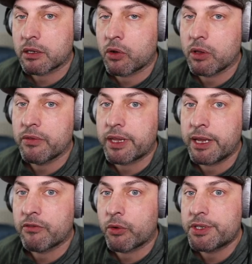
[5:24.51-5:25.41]
and all of the
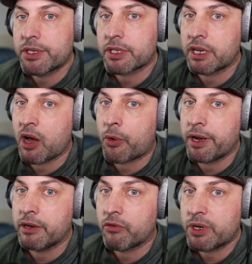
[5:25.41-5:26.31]
invoices in our
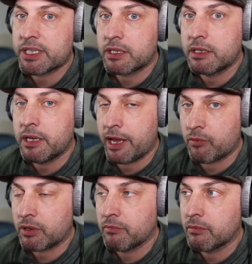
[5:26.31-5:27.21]
invoice
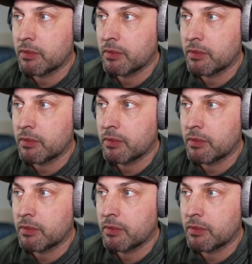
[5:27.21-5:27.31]
table.